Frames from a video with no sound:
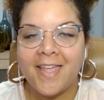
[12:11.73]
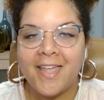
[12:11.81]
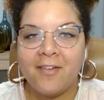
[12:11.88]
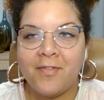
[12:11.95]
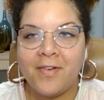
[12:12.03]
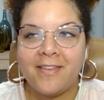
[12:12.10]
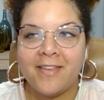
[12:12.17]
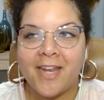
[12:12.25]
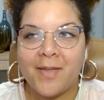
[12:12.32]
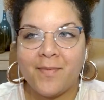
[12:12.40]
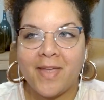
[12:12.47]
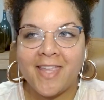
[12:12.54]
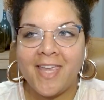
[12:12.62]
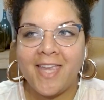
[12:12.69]
If we did, I'm
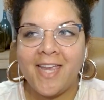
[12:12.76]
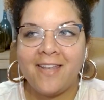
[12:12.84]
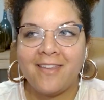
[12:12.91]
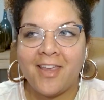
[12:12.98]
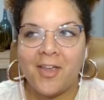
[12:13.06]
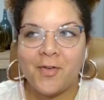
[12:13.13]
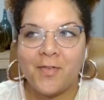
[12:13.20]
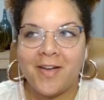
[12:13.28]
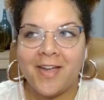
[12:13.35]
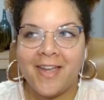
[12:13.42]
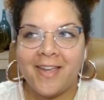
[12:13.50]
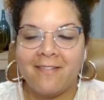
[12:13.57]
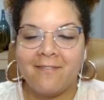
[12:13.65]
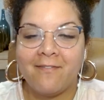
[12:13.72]
like, key
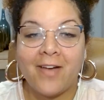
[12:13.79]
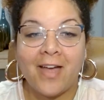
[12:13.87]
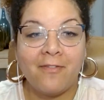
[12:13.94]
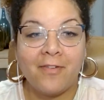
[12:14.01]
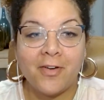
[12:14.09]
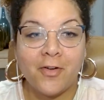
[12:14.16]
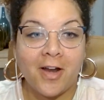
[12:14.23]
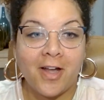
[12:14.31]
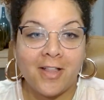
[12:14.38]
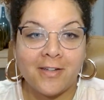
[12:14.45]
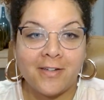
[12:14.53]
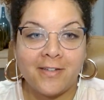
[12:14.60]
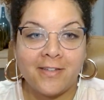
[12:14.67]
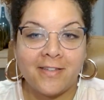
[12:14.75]
takeaway,
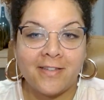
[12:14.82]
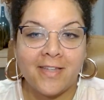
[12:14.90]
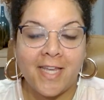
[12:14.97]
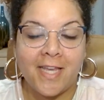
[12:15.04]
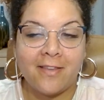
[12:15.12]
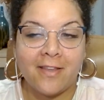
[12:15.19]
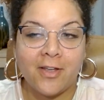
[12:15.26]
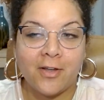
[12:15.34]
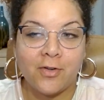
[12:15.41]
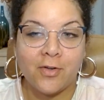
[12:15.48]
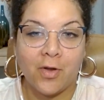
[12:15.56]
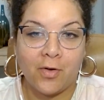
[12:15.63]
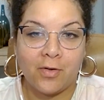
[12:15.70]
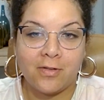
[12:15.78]
$500 is a
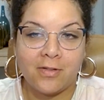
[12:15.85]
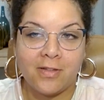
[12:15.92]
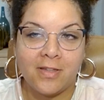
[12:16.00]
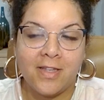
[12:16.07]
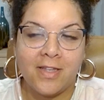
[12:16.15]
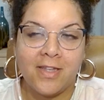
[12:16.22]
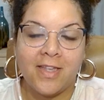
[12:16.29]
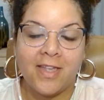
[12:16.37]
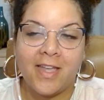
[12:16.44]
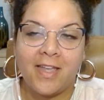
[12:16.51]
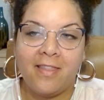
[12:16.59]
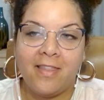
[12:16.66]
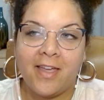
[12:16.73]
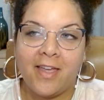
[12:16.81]
good goal.
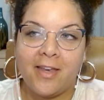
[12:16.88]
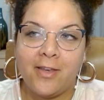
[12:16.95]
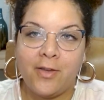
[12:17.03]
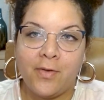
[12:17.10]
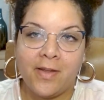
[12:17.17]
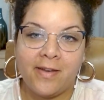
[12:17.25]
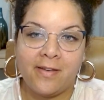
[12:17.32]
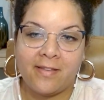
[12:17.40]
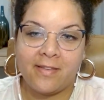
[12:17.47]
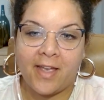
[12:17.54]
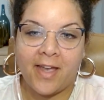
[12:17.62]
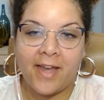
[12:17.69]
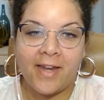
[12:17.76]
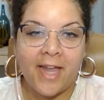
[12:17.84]
And then you can
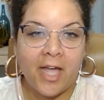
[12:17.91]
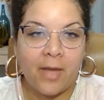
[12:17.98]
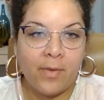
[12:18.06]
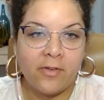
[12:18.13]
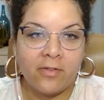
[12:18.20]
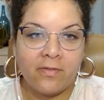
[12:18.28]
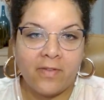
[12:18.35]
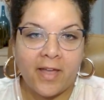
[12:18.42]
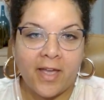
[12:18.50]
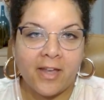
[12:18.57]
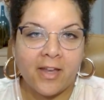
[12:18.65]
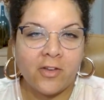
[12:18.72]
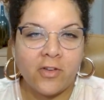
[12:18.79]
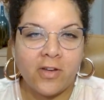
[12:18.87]
decide how much of that,
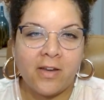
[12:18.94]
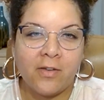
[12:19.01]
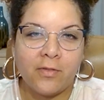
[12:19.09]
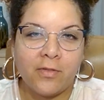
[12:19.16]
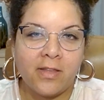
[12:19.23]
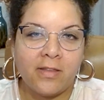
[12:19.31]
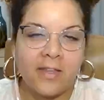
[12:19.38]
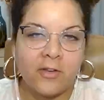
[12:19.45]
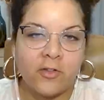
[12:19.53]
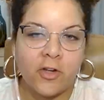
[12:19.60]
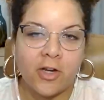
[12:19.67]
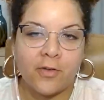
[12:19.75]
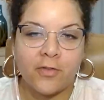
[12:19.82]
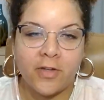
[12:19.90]
because she didn't really
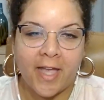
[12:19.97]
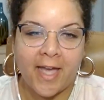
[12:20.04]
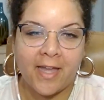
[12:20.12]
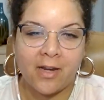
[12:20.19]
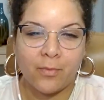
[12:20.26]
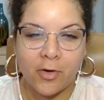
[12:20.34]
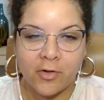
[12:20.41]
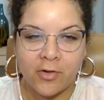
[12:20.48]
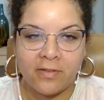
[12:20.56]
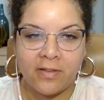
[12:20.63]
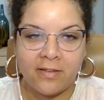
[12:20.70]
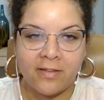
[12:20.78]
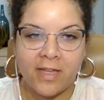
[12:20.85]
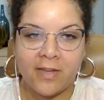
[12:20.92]
share if she had
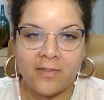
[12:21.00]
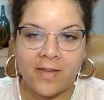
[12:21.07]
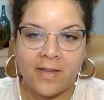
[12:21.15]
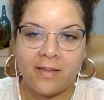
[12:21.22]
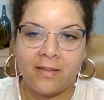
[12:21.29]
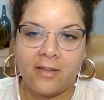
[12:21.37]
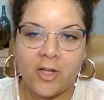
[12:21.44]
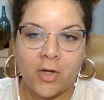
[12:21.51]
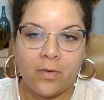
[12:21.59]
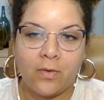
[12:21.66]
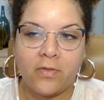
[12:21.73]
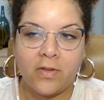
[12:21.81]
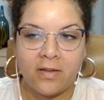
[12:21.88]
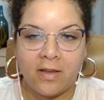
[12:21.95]
emergency savings. You know,
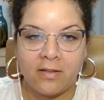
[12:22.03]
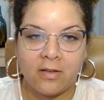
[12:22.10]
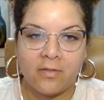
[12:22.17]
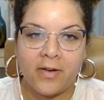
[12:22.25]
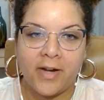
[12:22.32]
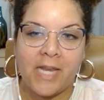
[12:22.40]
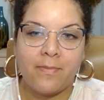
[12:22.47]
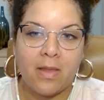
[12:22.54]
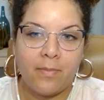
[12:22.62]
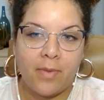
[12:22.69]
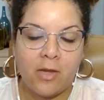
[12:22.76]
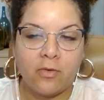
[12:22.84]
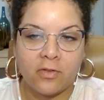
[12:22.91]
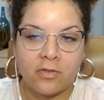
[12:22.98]
if she does already, maybe
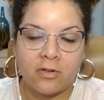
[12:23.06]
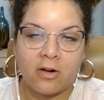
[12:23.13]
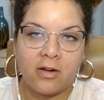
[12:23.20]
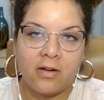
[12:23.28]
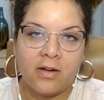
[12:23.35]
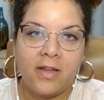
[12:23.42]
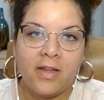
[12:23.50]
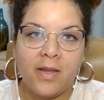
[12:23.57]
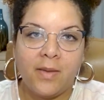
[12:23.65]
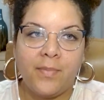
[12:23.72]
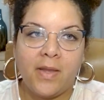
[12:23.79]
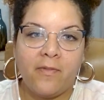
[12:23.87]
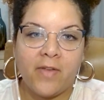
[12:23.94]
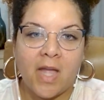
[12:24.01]
you just start
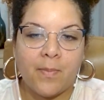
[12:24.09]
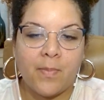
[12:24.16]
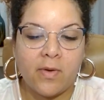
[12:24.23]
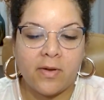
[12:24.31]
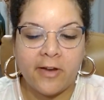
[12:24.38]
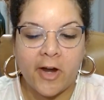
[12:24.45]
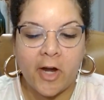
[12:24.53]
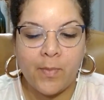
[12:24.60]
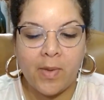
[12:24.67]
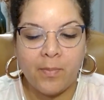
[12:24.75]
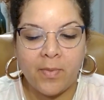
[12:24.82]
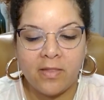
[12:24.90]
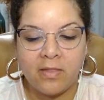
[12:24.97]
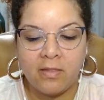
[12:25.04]
beefing up your retirement.
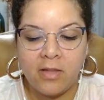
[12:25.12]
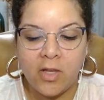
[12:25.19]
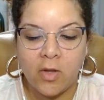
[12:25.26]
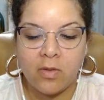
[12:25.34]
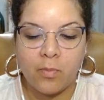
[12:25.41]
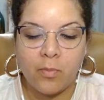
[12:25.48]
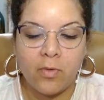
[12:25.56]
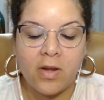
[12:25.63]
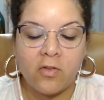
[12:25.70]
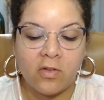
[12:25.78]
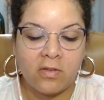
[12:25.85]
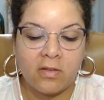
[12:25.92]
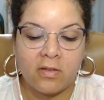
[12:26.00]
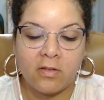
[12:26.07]
But, you know, the point is
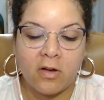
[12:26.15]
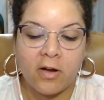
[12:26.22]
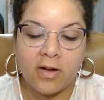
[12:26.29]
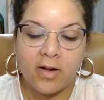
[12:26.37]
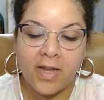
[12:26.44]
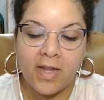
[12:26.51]
just to start.